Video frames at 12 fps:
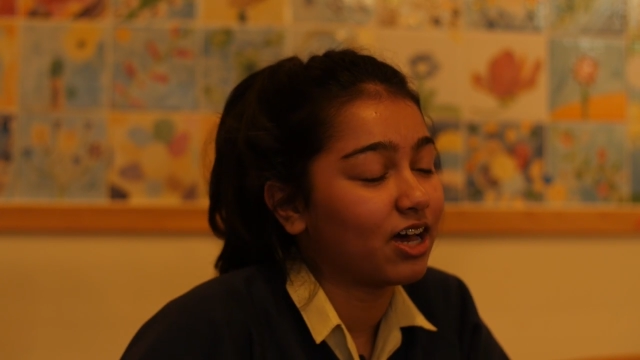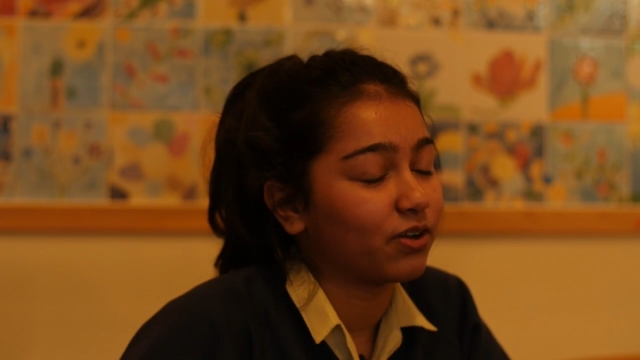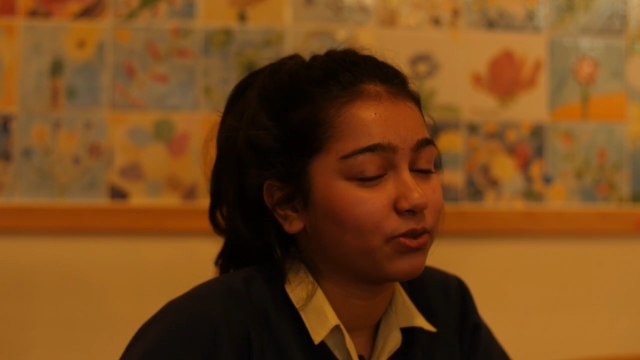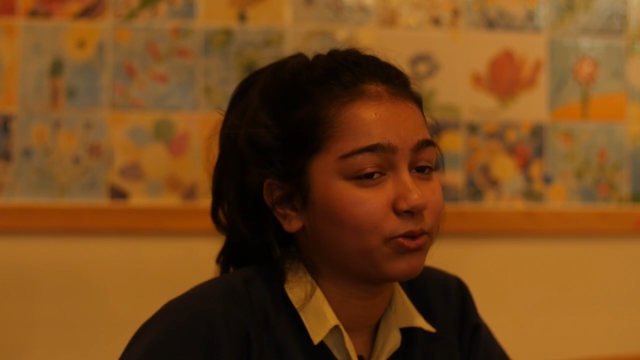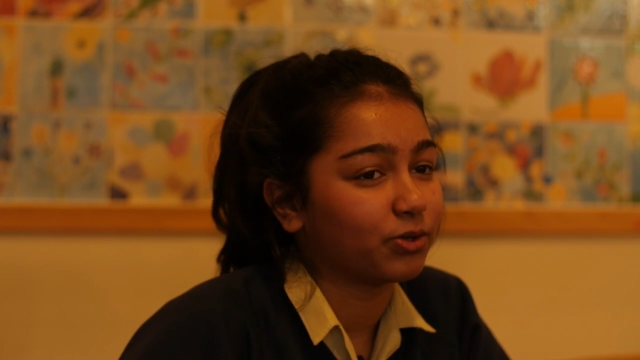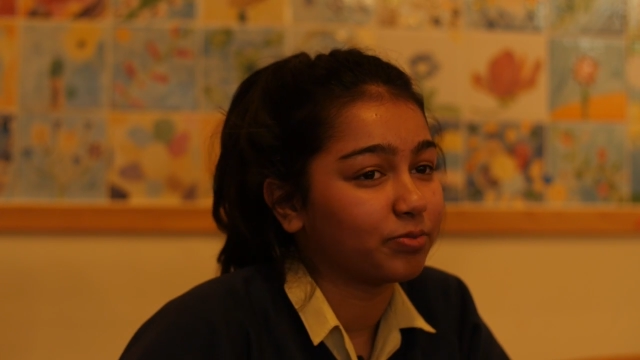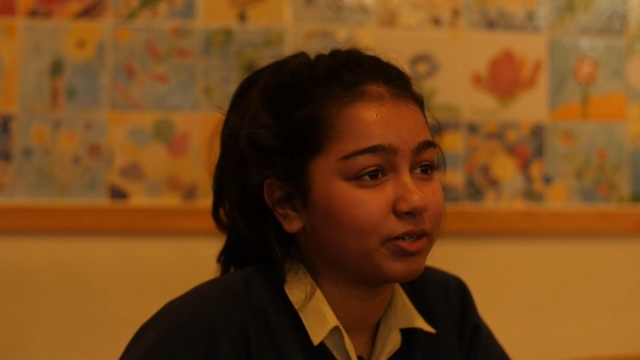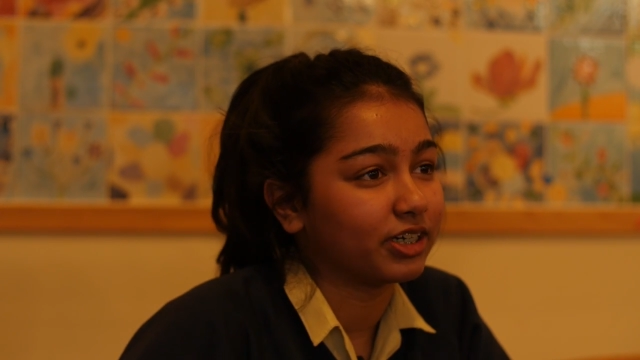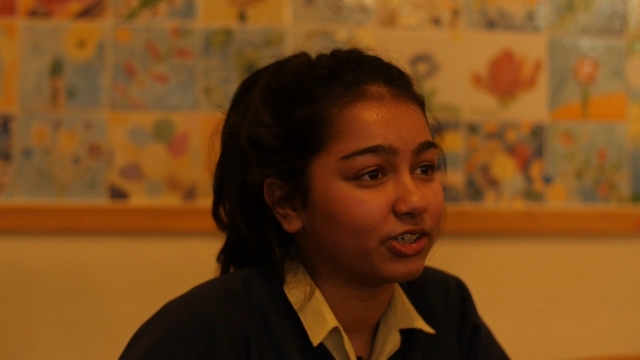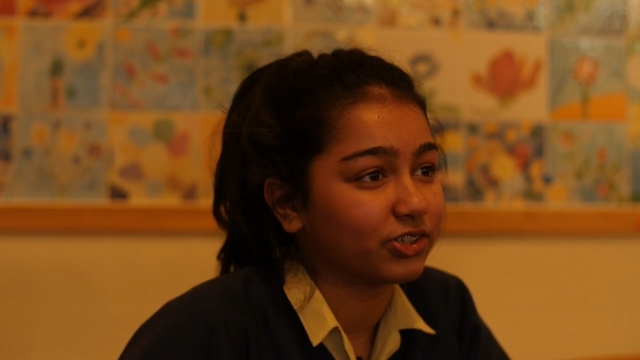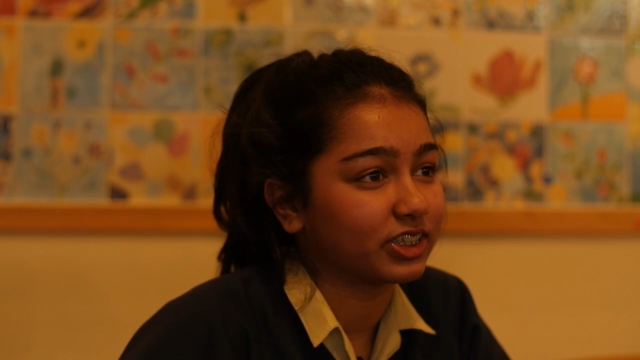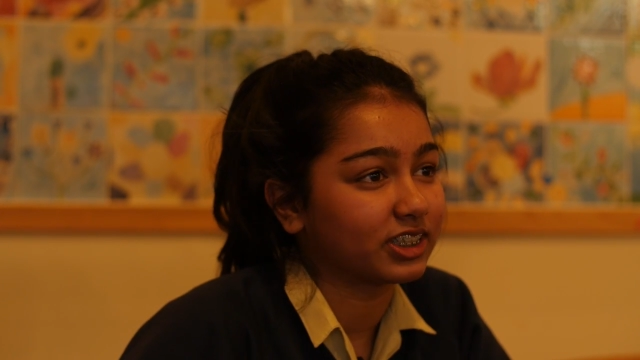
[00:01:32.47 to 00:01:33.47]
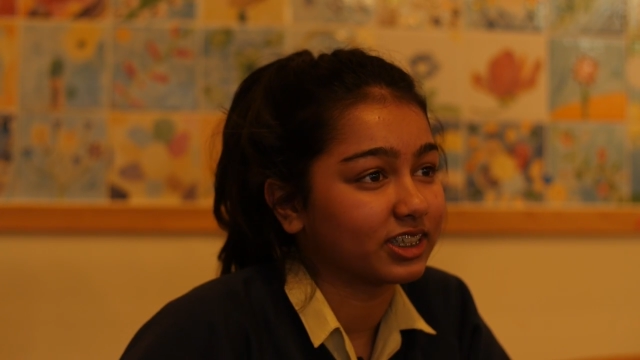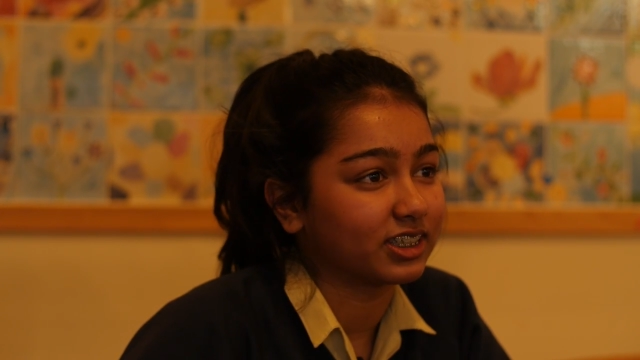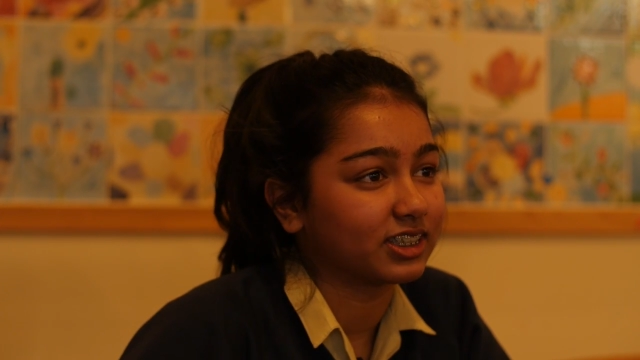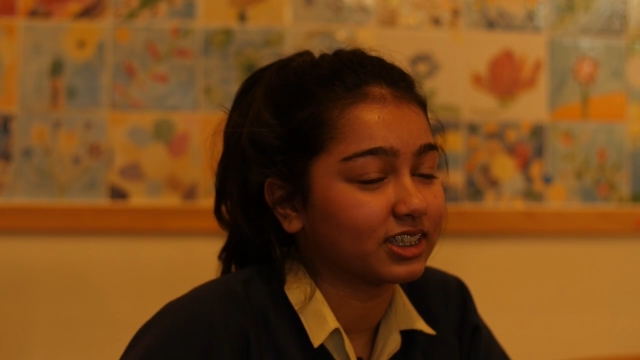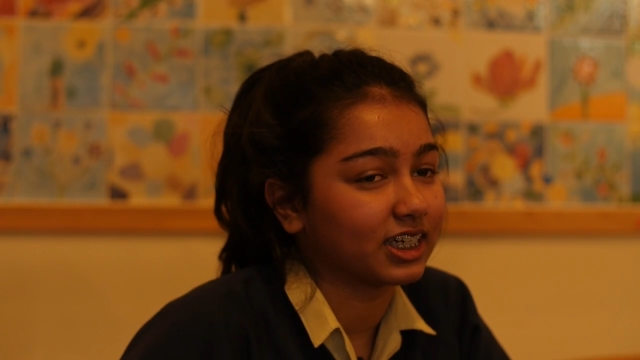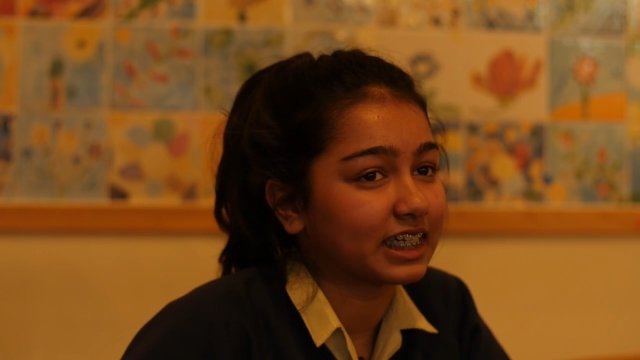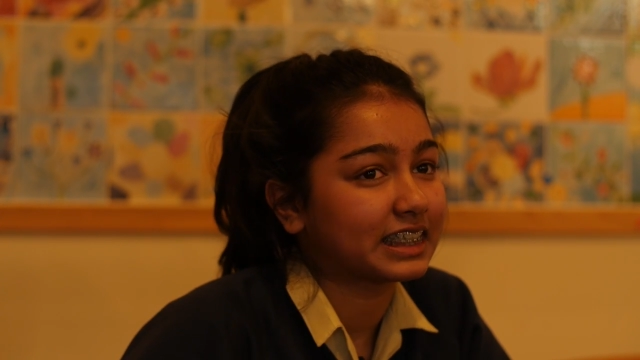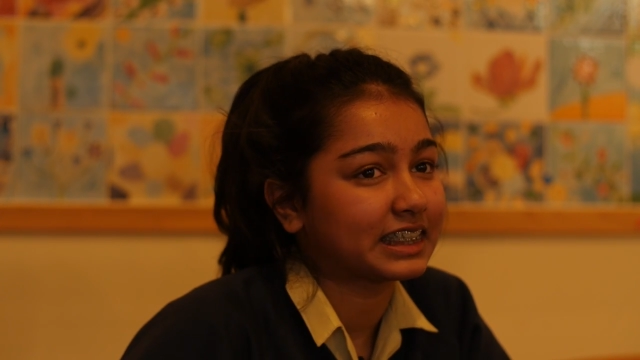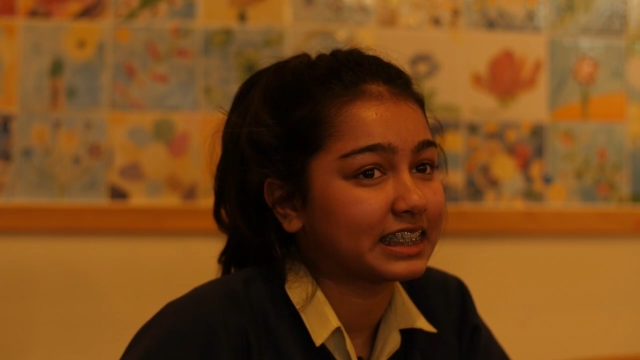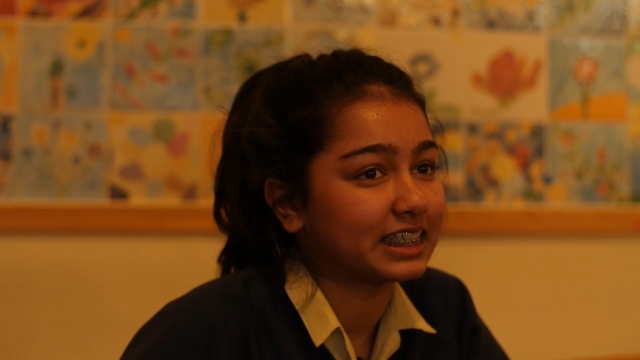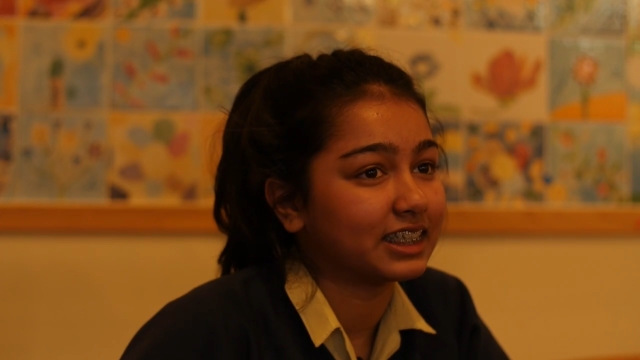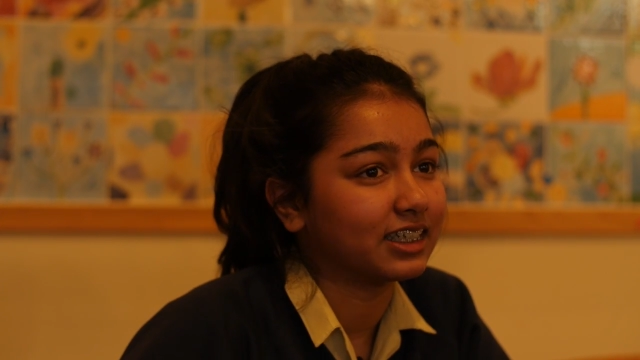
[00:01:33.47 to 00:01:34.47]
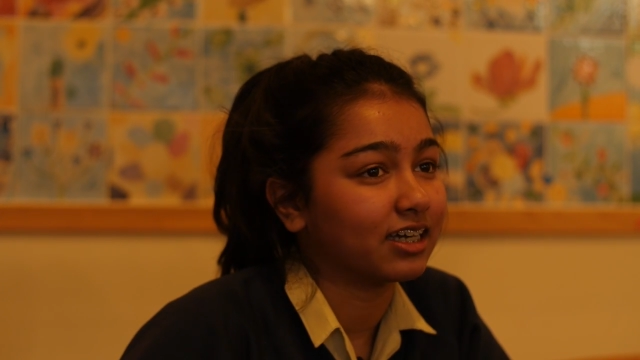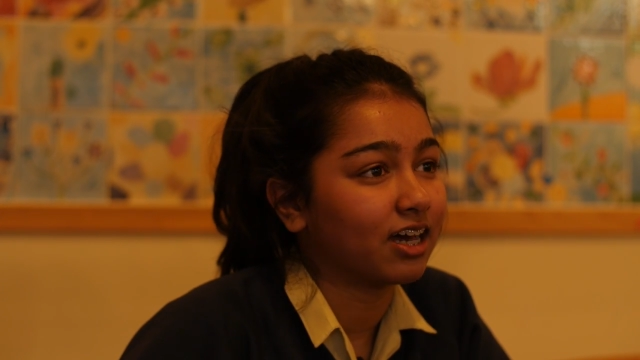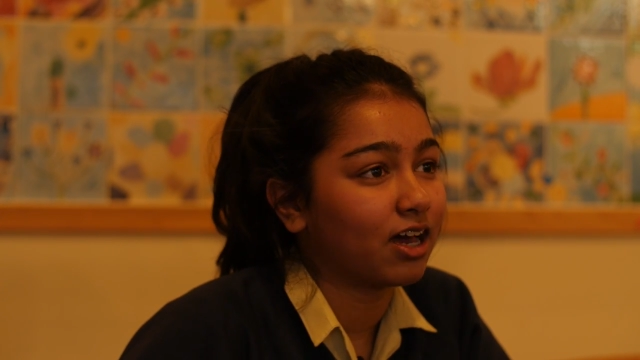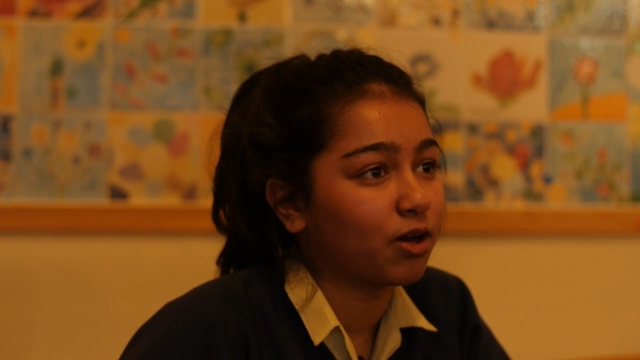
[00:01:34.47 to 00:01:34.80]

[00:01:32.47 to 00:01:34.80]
I thought it would be interesting to like see